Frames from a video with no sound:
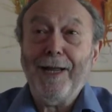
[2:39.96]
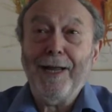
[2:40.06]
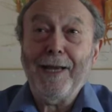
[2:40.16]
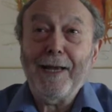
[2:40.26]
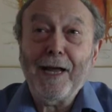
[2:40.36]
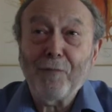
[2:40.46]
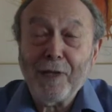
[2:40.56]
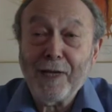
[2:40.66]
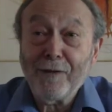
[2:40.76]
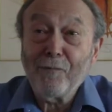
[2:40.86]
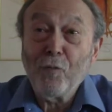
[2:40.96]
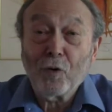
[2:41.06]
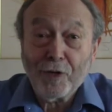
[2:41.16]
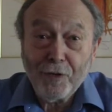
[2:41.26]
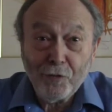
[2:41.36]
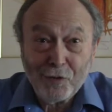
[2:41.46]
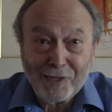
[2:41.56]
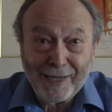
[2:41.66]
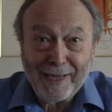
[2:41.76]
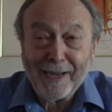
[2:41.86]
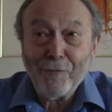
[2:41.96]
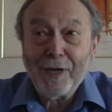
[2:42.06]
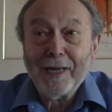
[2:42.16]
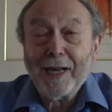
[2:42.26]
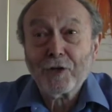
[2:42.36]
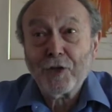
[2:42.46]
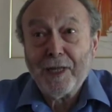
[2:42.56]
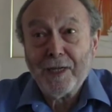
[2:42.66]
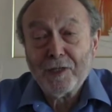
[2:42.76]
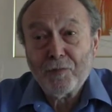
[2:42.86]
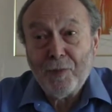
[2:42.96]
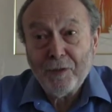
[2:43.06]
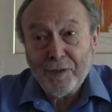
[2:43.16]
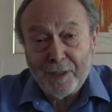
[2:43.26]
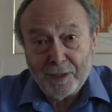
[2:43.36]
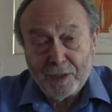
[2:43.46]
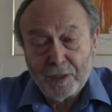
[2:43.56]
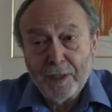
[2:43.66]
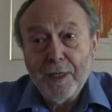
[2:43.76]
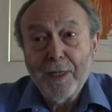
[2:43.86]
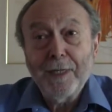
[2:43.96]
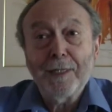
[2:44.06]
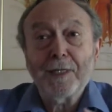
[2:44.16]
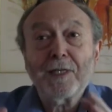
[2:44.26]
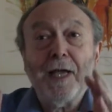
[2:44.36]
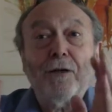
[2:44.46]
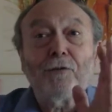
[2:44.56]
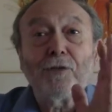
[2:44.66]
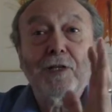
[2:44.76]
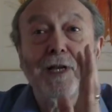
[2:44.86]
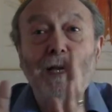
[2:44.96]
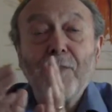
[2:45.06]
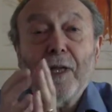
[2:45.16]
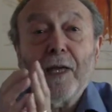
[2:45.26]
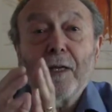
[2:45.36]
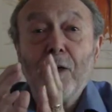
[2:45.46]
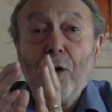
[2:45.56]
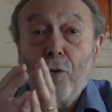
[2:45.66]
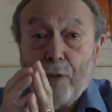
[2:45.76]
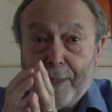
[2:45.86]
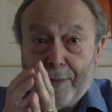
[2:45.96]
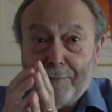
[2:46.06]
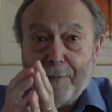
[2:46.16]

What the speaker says: and they now become more interesting, and we can actually experience the sounds coming and going,